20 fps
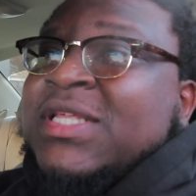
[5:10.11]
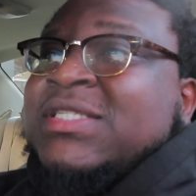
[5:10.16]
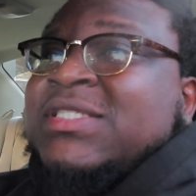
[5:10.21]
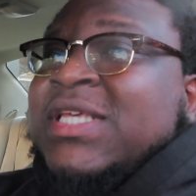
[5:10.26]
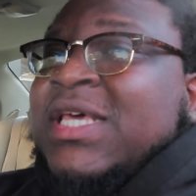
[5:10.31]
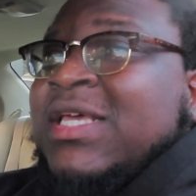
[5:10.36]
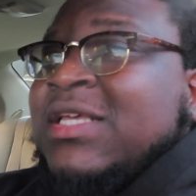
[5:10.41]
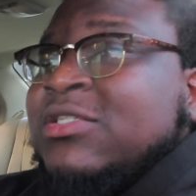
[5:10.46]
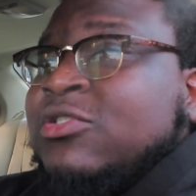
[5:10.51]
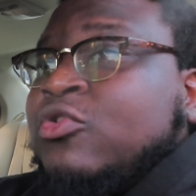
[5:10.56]
The
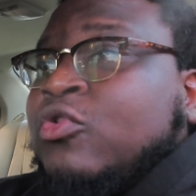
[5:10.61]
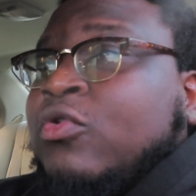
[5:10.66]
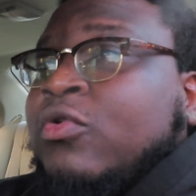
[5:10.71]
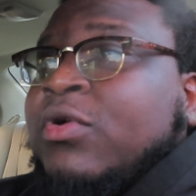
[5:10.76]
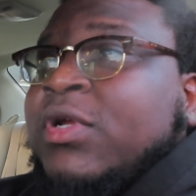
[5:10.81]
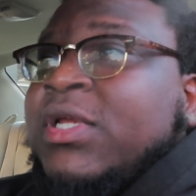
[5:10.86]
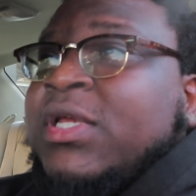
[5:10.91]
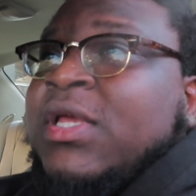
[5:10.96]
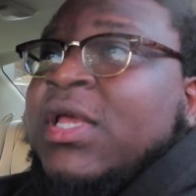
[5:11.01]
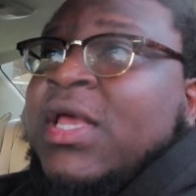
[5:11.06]
second
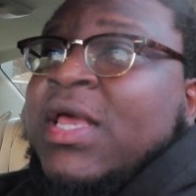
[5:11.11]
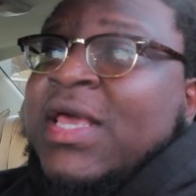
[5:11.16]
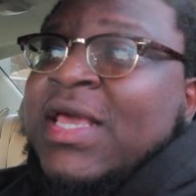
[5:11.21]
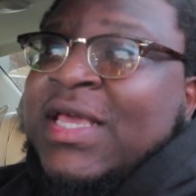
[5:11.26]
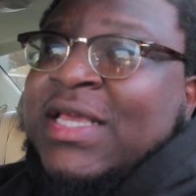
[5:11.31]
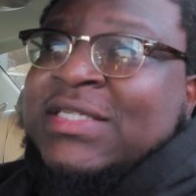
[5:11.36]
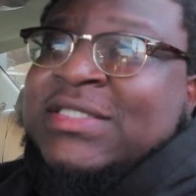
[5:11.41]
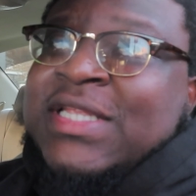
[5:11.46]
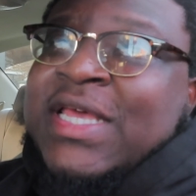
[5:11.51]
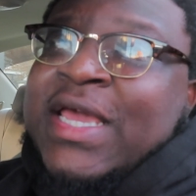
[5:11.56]
story
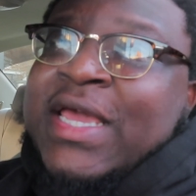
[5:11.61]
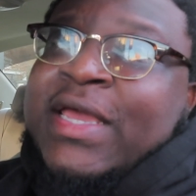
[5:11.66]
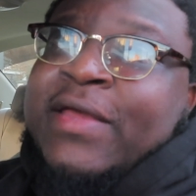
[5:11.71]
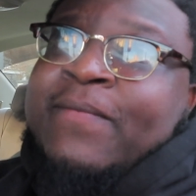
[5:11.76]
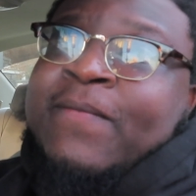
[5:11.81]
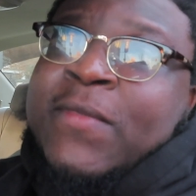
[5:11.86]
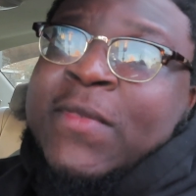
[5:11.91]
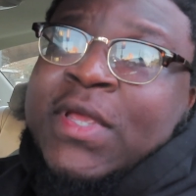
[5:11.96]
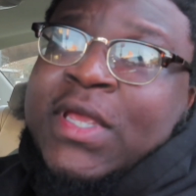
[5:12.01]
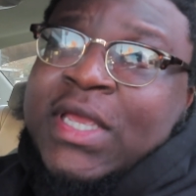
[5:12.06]
is
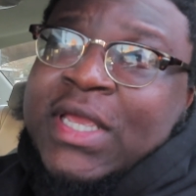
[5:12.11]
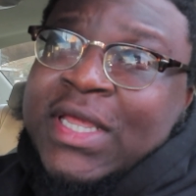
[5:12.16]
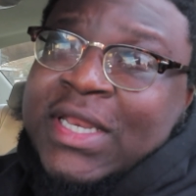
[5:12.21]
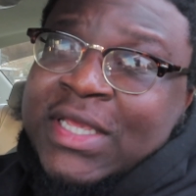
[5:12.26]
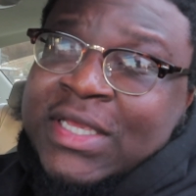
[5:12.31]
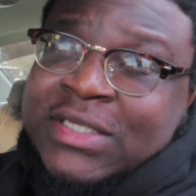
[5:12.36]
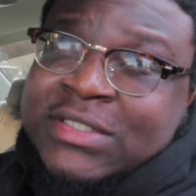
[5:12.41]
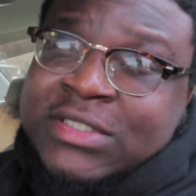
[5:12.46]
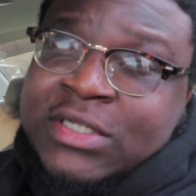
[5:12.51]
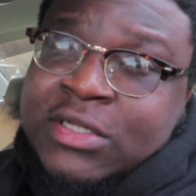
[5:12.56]
that it
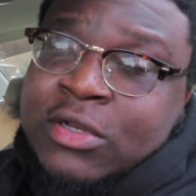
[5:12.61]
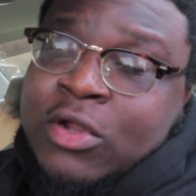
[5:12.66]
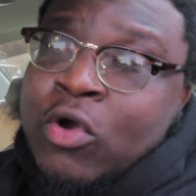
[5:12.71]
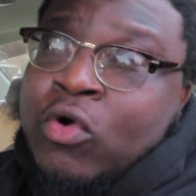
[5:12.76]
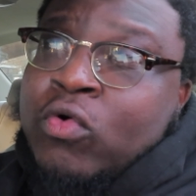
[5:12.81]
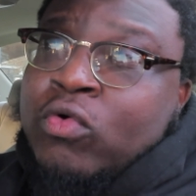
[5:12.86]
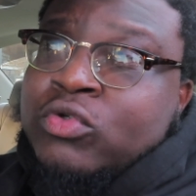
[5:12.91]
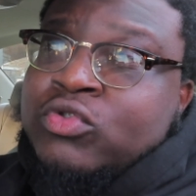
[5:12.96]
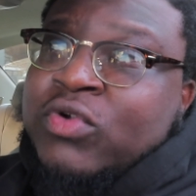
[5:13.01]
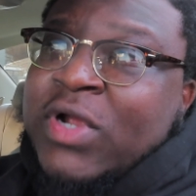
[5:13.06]
is an
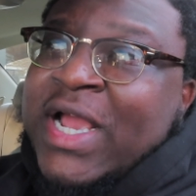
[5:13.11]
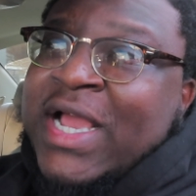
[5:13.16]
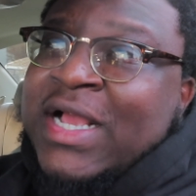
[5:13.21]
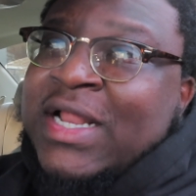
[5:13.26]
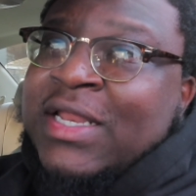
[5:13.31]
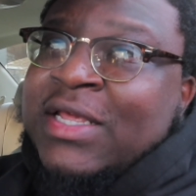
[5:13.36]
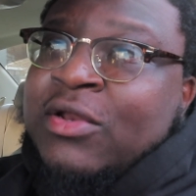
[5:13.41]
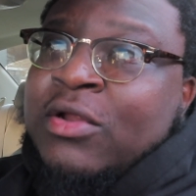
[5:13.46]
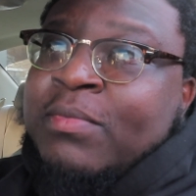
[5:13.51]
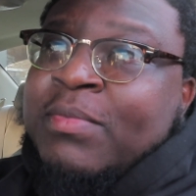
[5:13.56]
old dry
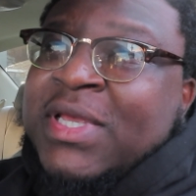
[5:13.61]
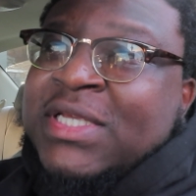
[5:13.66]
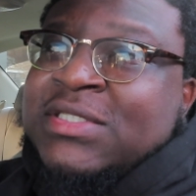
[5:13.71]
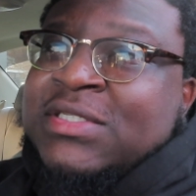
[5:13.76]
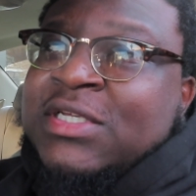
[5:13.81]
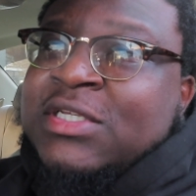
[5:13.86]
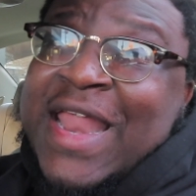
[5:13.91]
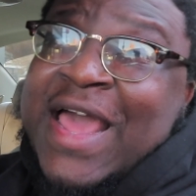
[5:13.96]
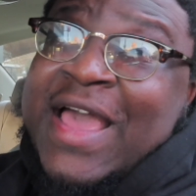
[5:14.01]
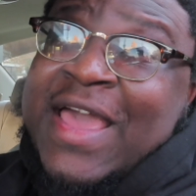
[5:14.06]
cleaner
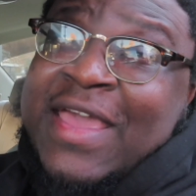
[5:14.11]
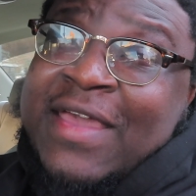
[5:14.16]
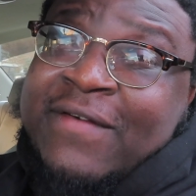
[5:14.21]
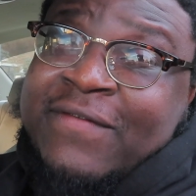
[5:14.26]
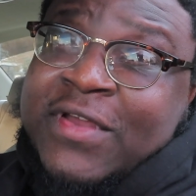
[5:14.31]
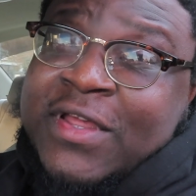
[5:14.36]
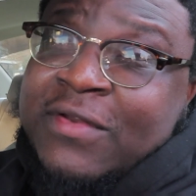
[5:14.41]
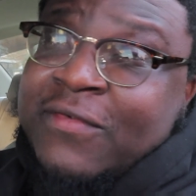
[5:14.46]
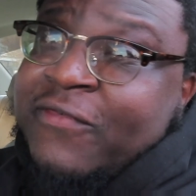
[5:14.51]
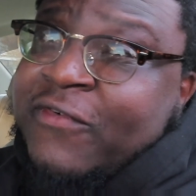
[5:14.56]
business, and I
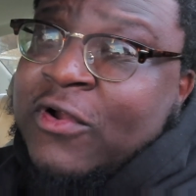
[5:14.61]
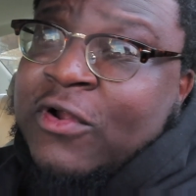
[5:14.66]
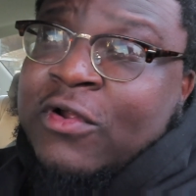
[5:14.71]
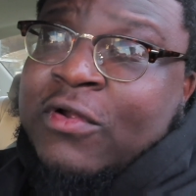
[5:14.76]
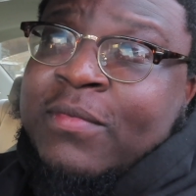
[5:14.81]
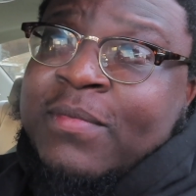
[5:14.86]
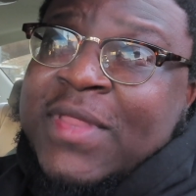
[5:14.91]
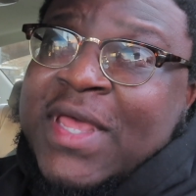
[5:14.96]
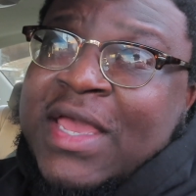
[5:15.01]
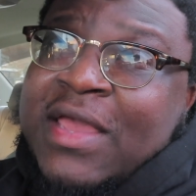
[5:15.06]
have
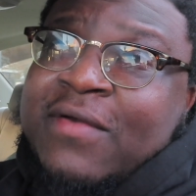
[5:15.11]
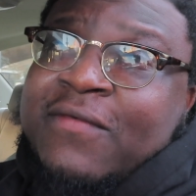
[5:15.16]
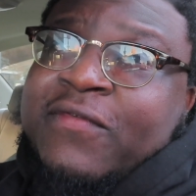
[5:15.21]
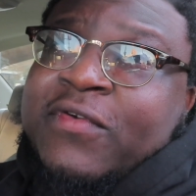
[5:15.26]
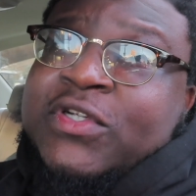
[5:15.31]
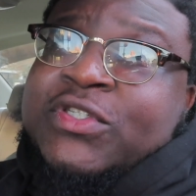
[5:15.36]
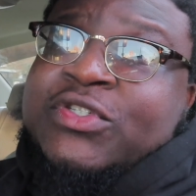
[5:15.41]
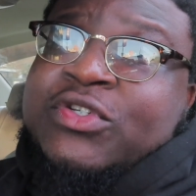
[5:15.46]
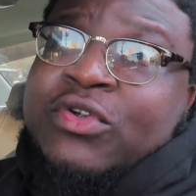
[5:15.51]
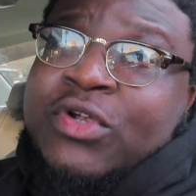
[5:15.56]
confirmed that
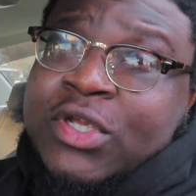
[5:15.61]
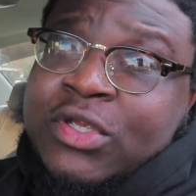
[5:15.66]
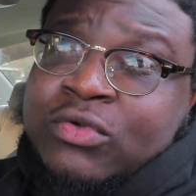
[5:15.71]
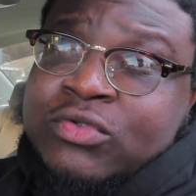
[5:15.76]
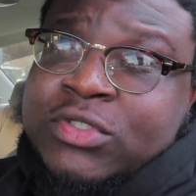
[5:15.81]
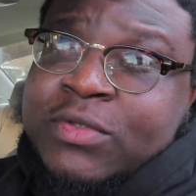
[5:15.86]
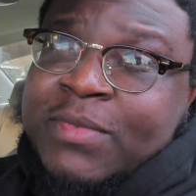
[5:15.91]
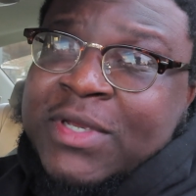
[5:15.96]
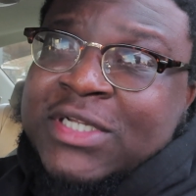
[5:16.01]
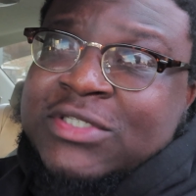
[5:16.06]
for sure it
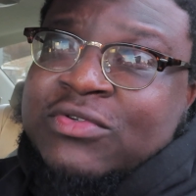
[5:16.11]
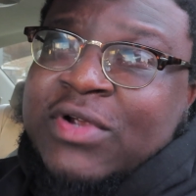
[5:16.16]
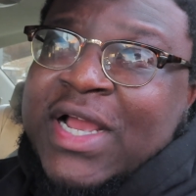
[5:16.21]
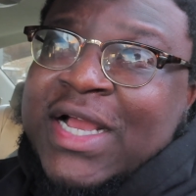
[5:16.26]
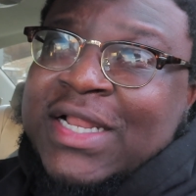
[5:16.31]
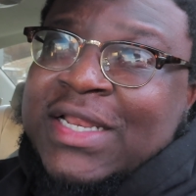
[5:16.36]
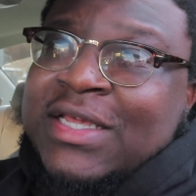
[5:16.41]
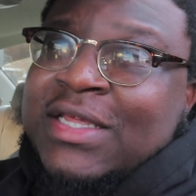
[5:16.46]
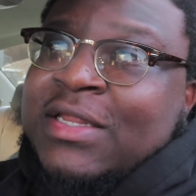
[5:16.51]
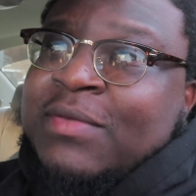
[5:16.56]
used to be a
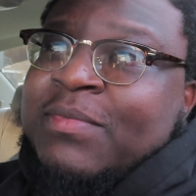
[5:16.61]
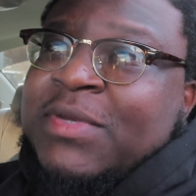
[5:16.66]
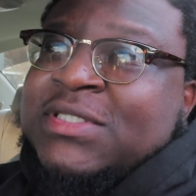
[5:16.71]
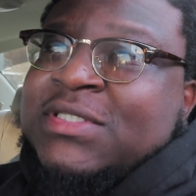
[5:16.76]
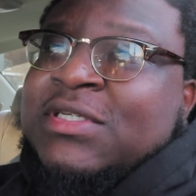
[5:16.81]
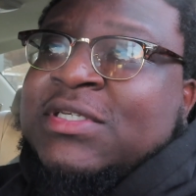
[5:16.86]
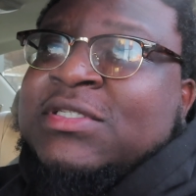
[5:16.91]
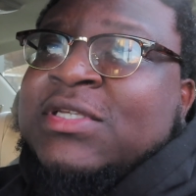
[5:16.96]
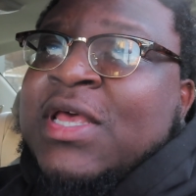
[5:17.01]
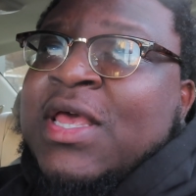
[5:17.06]
dry cleaning
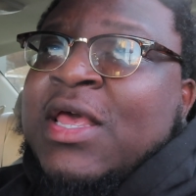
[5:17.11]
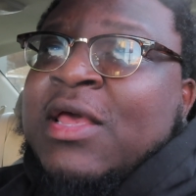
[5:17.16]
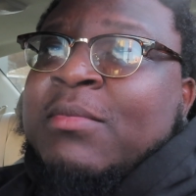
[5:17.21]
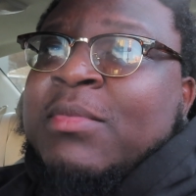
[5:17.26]
business.